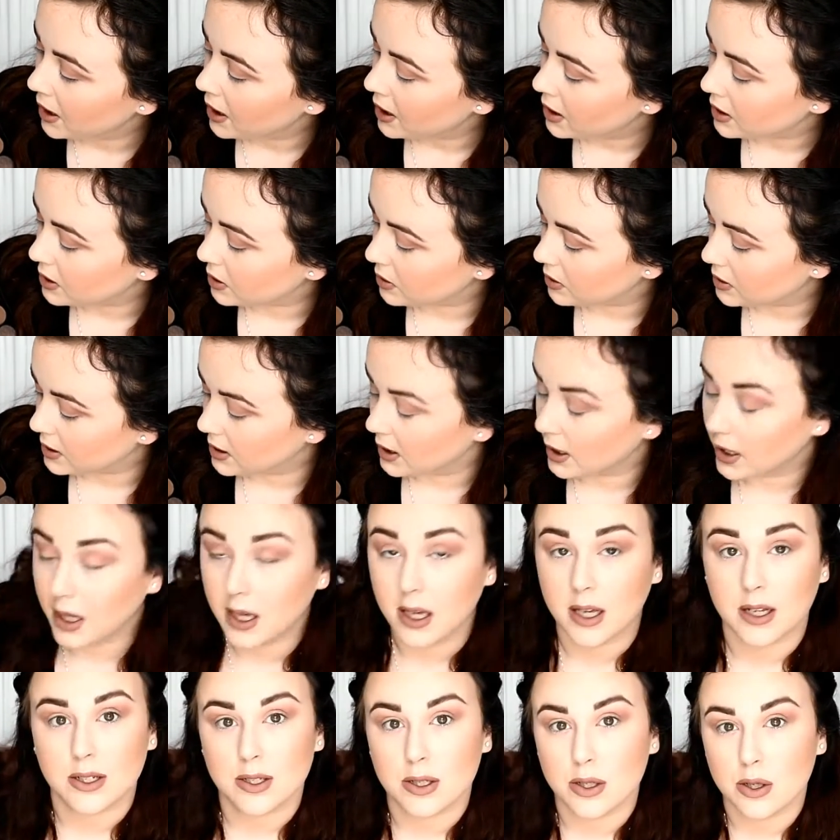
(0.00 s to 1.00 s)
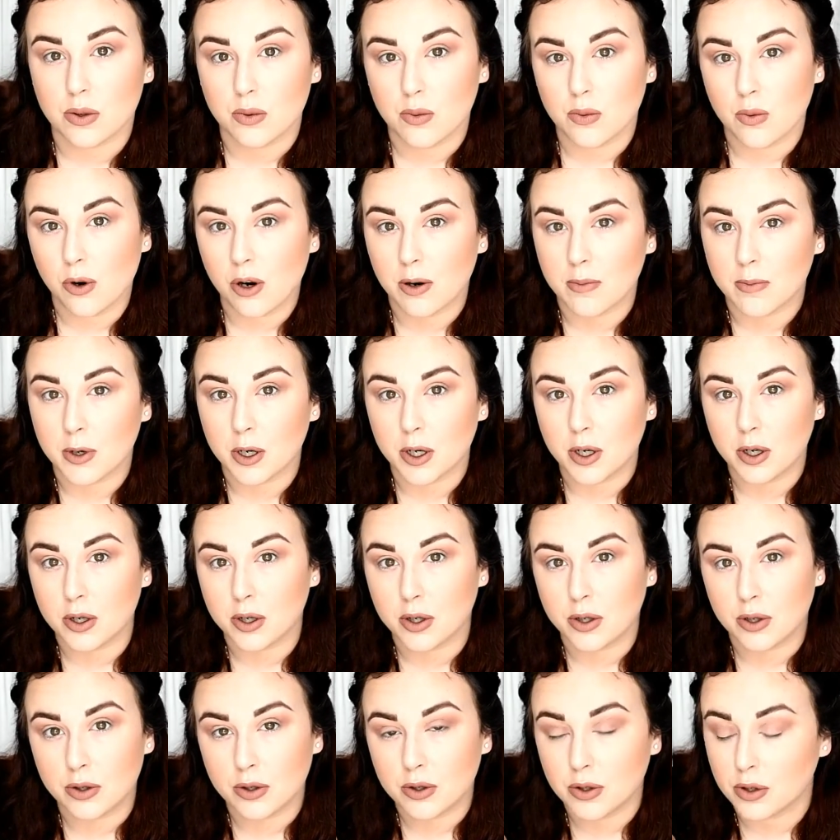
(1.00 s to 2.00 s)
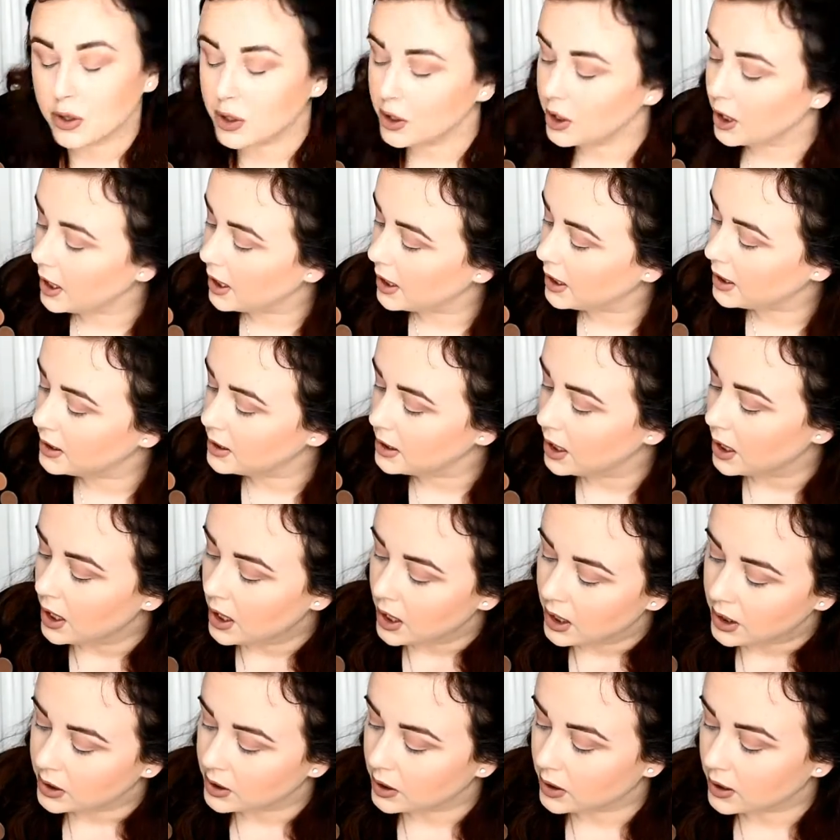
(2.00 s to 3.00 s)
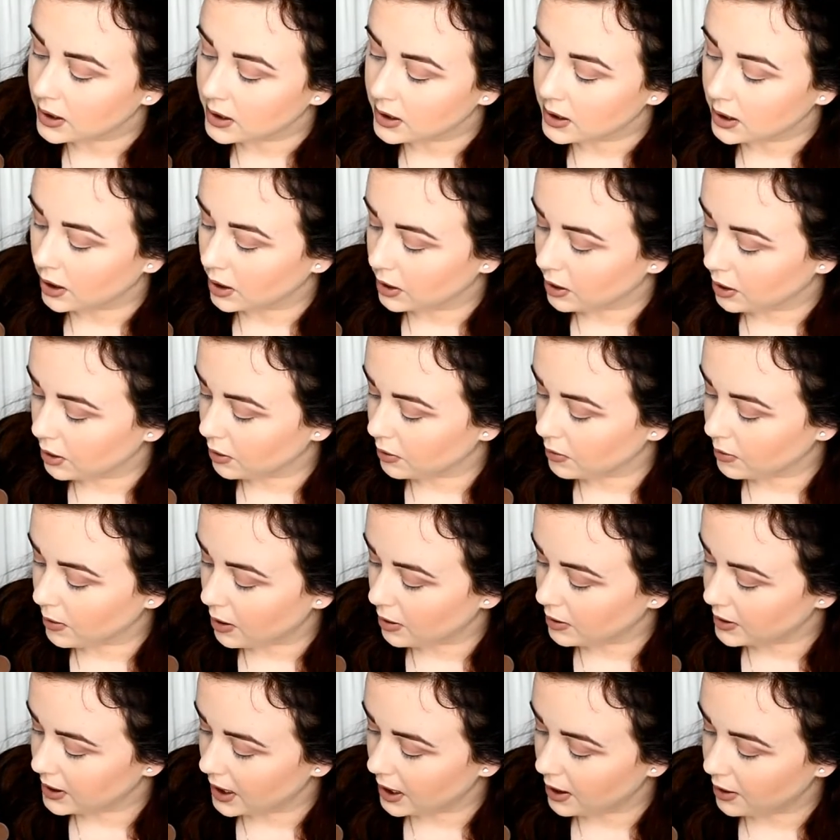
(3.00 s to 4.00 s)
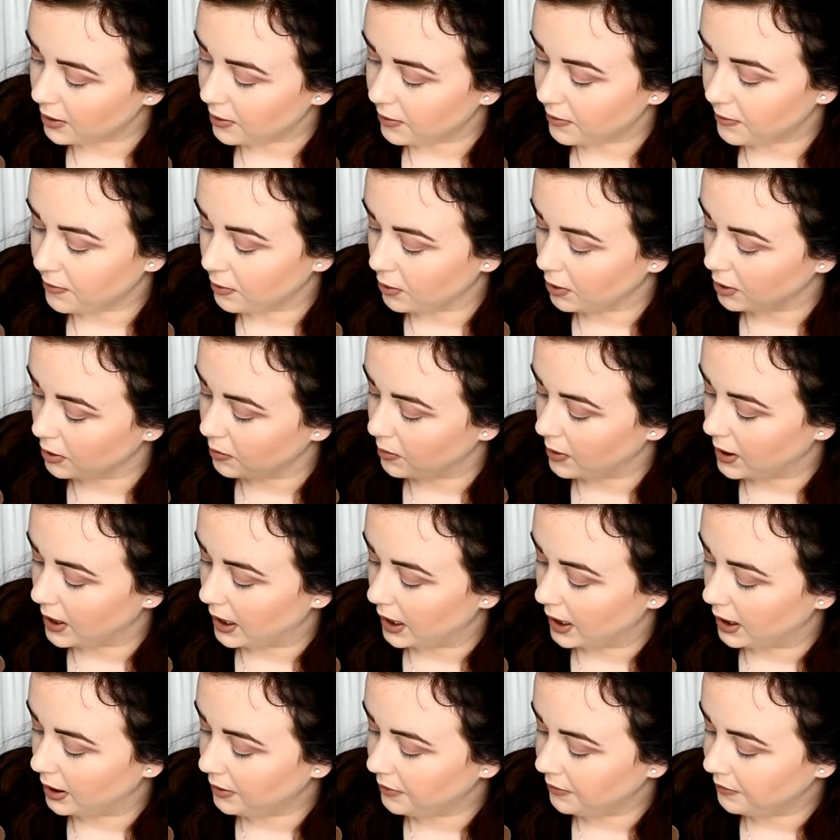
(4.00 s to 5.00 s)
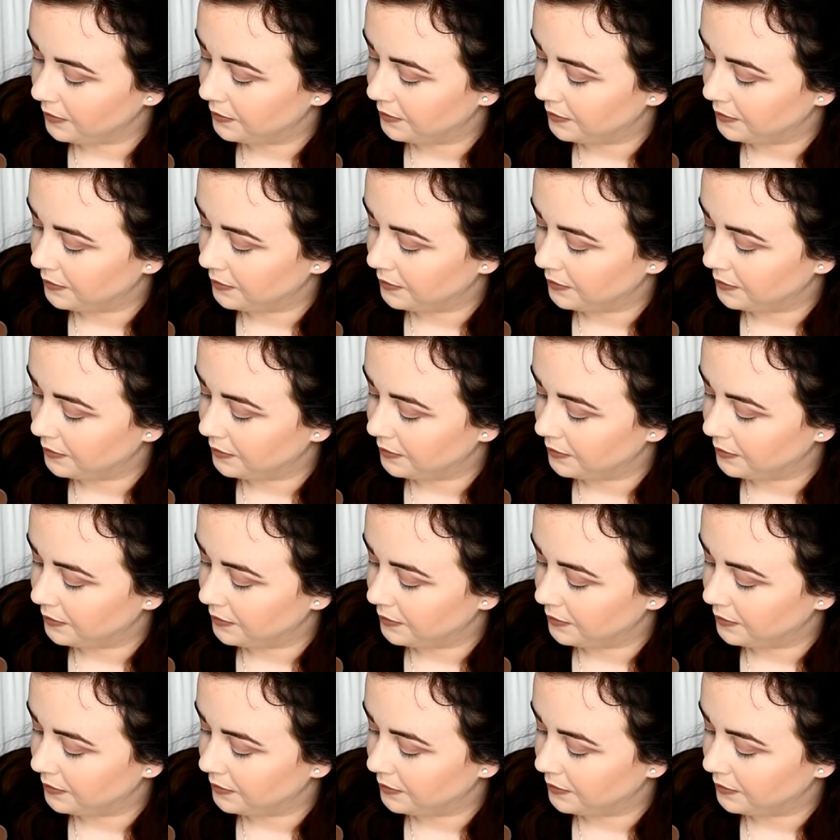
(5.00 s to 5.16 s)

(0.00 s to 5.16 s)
So sticking into the warmer neutral shades. So this is the 3rd row down, 4th one in.